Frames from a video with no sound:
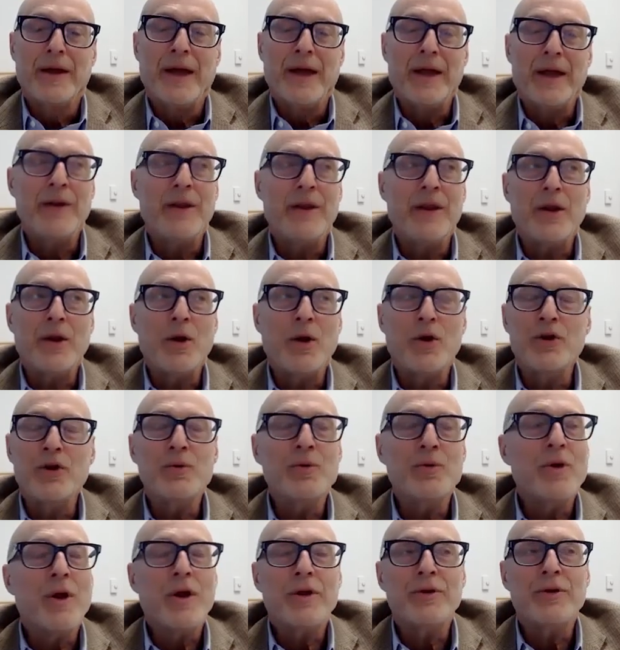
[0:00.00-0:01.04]
And, you know,
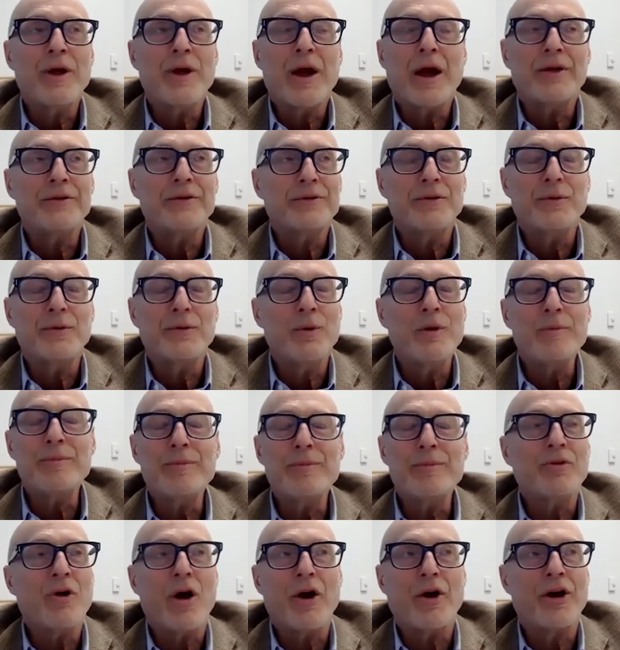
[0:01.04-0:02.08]
you and you guys,
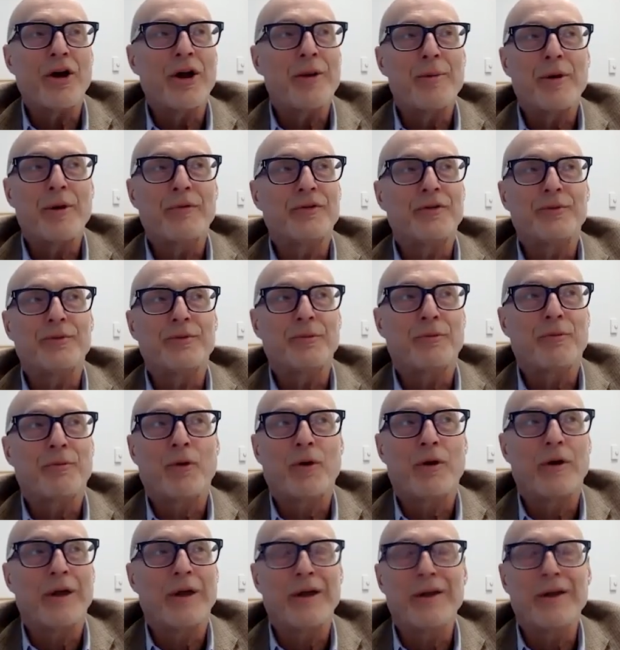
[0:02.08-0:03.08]
we've been talking about this before.